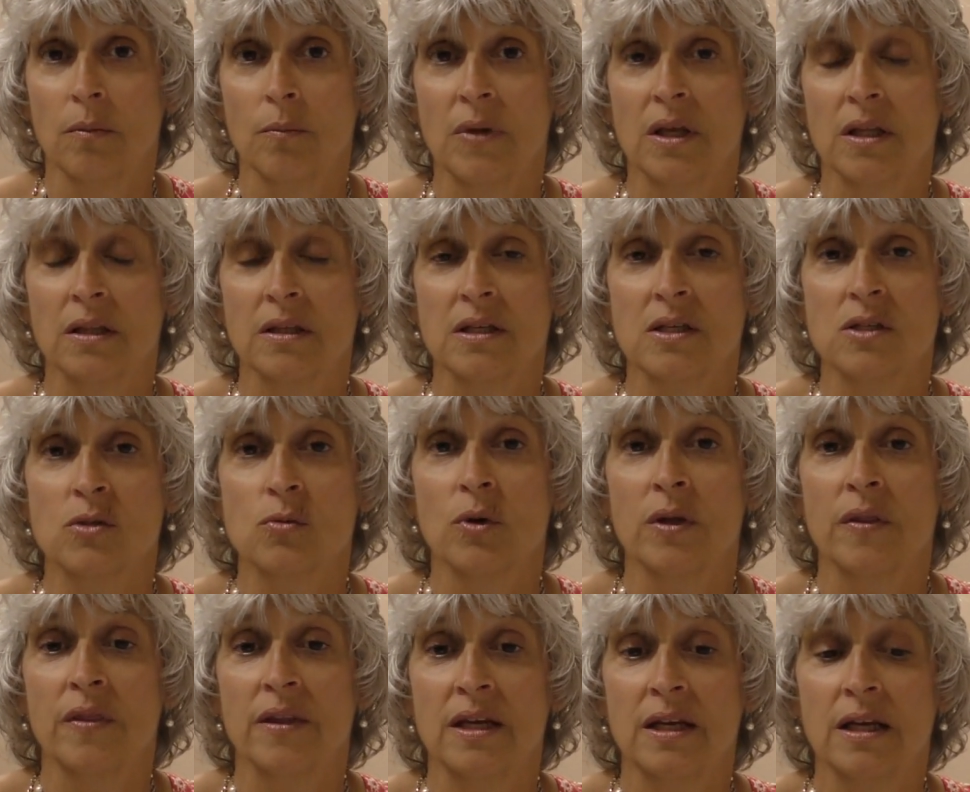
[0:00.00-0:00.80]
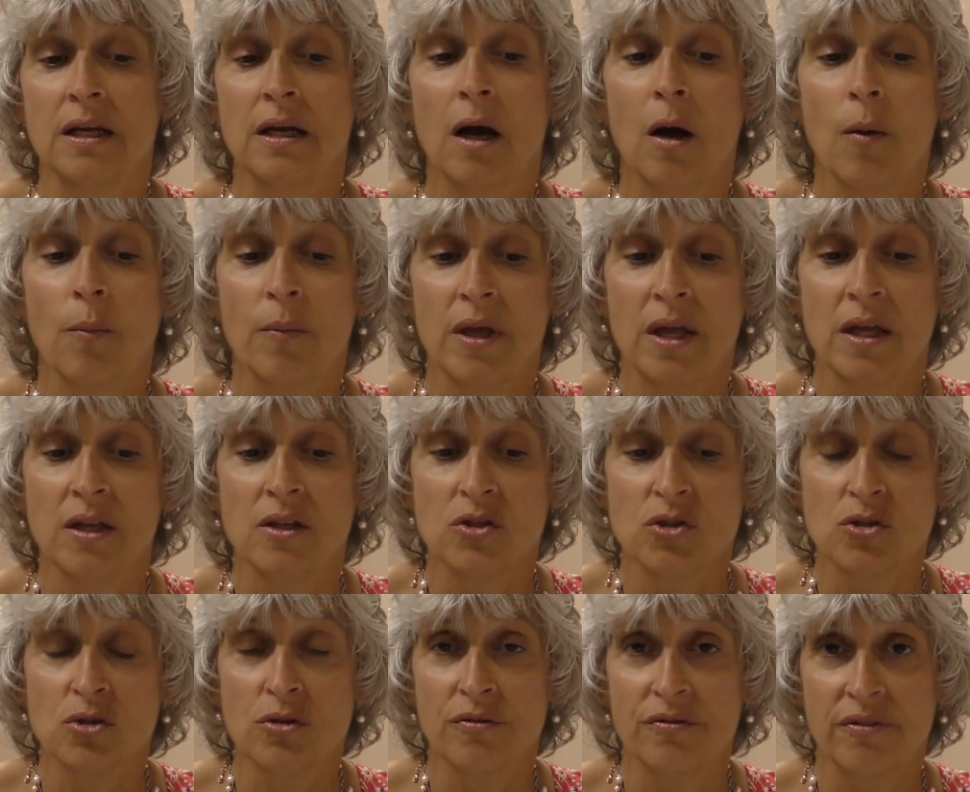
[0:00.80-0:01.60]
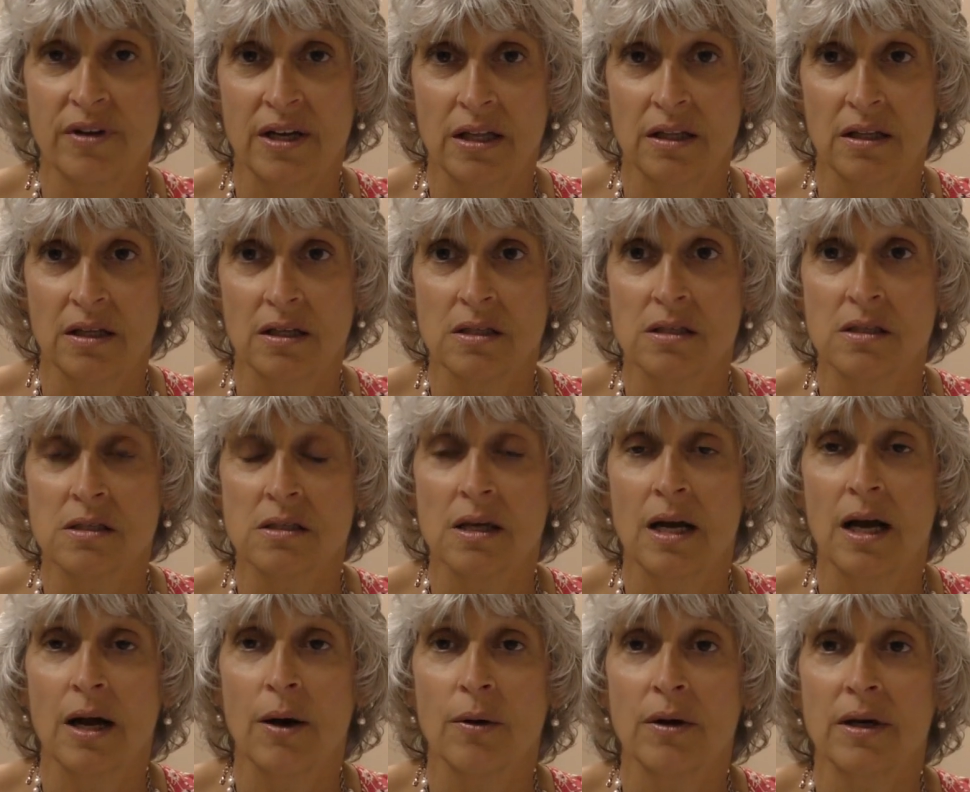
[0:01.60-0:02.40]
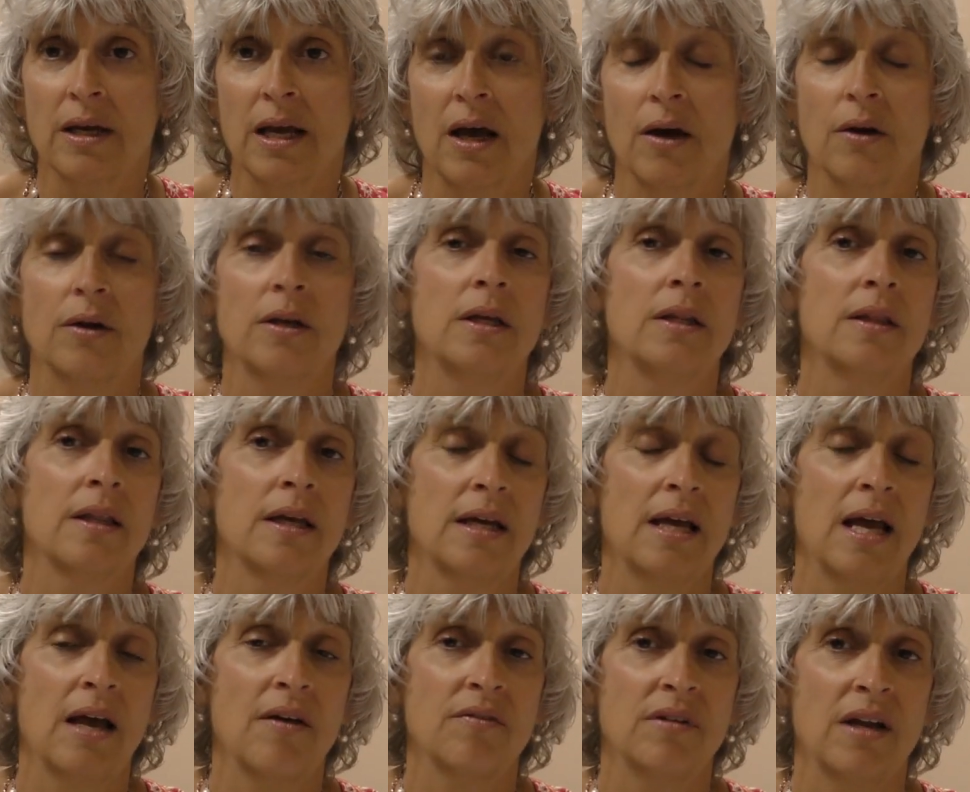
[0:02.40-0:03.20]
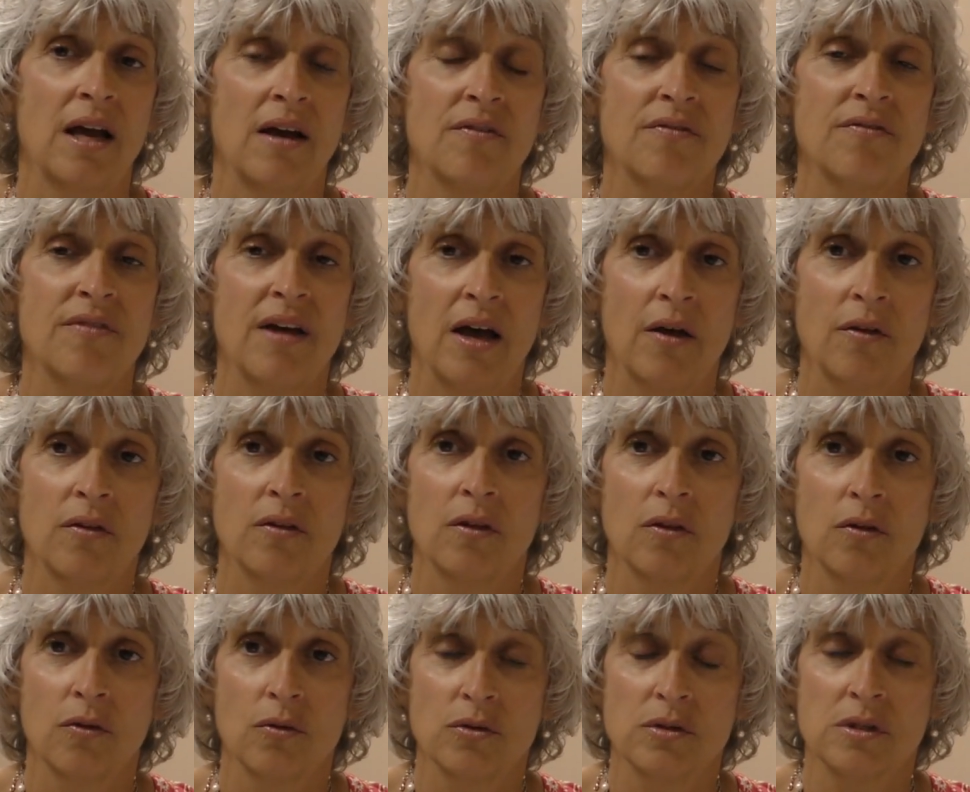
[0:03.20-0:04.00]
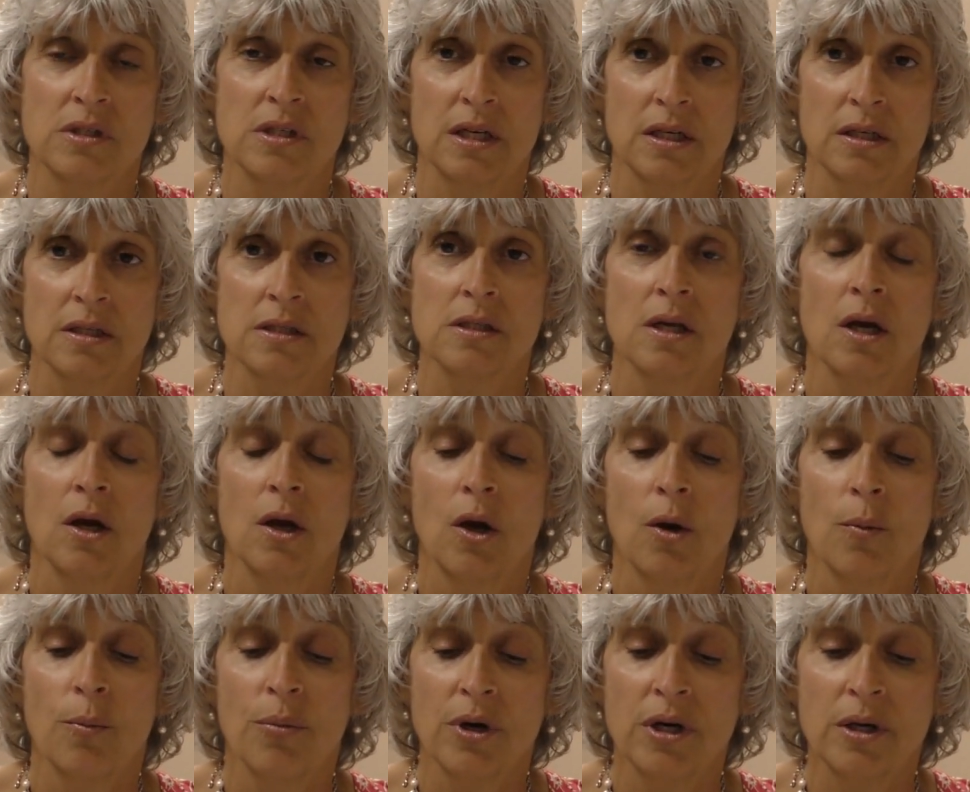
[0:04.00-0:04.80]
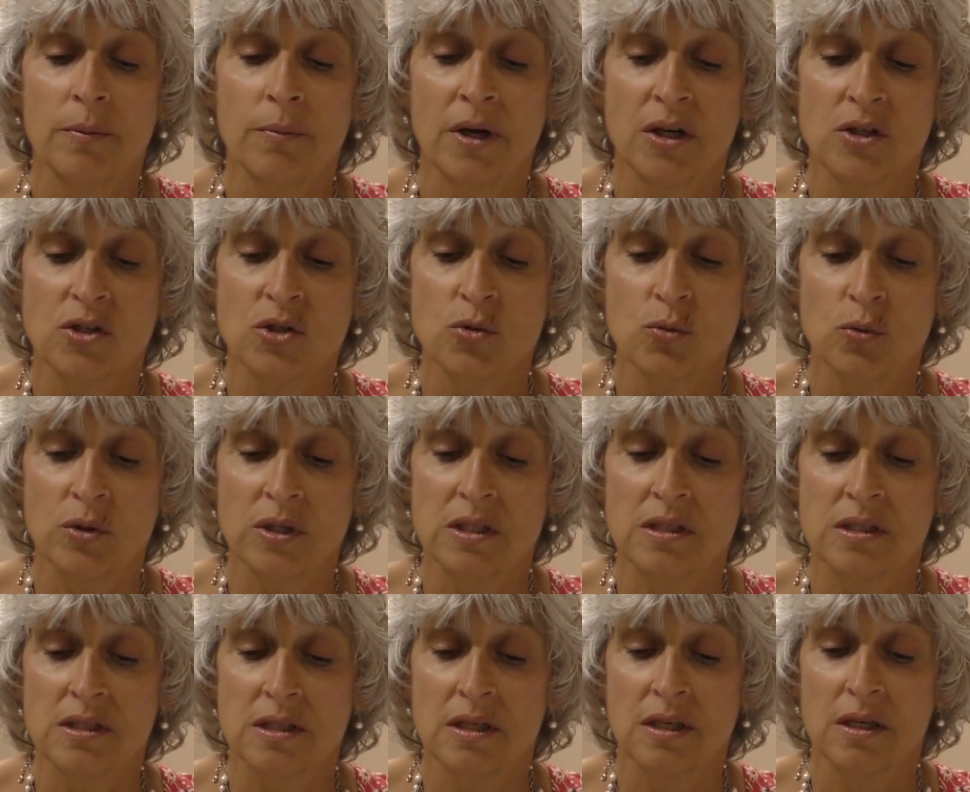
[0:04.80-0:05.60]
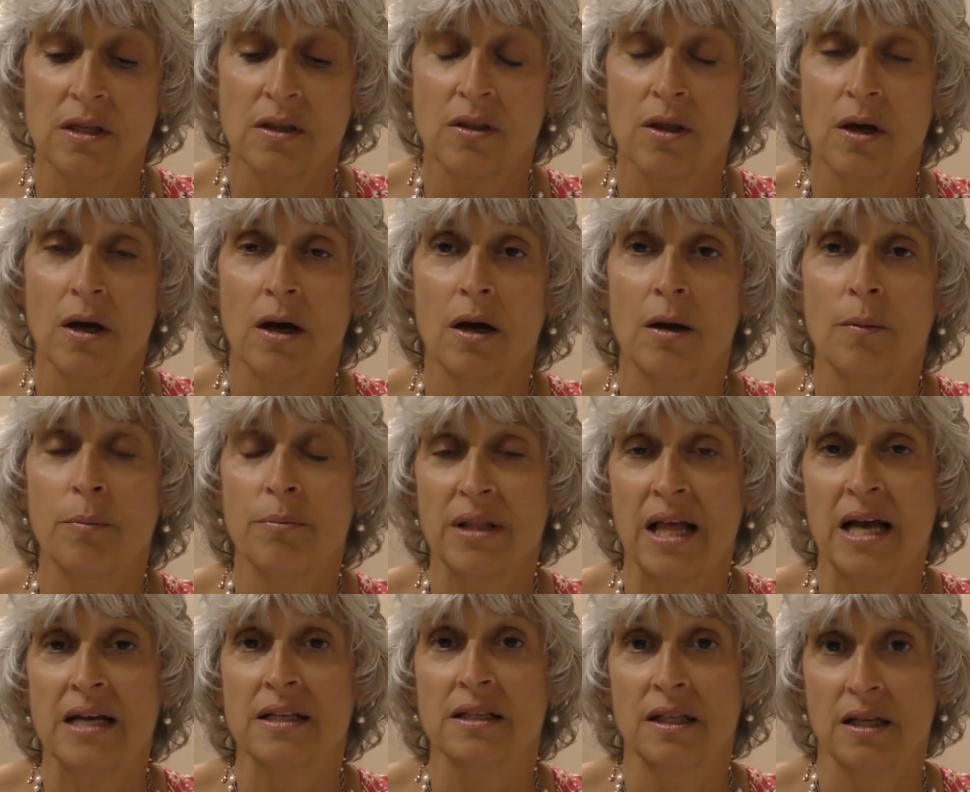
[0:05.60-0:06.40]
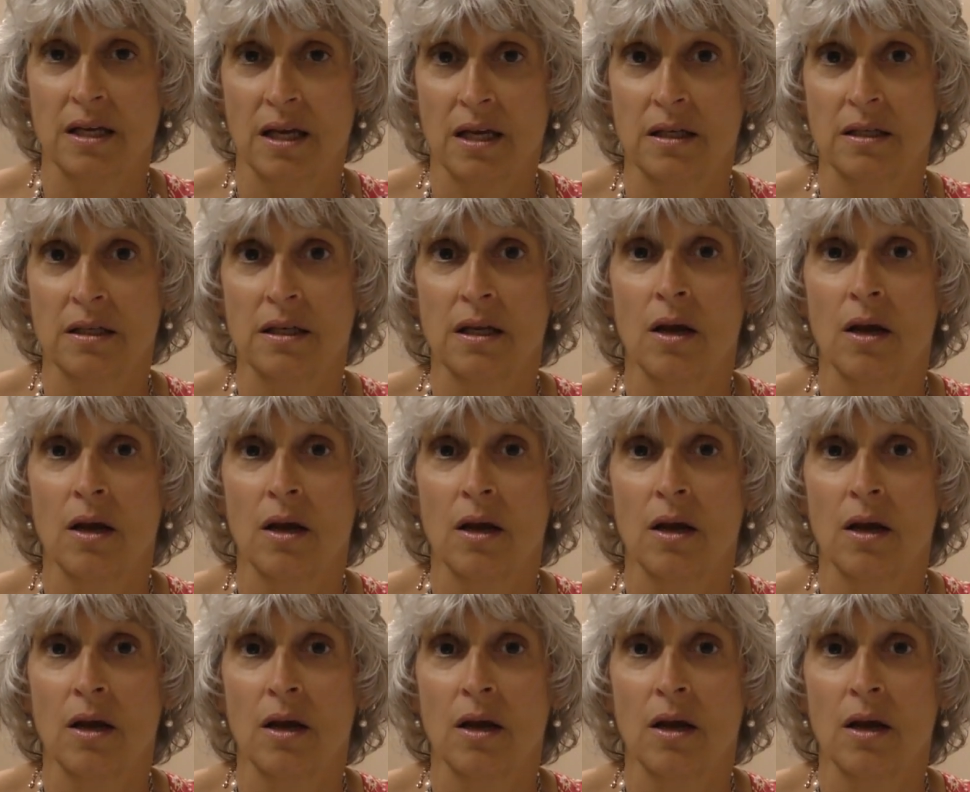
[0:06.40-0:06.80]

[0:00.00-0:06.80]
At least when they come and surveillance our county, they have not found those ticks. Pretty much we see the black-legged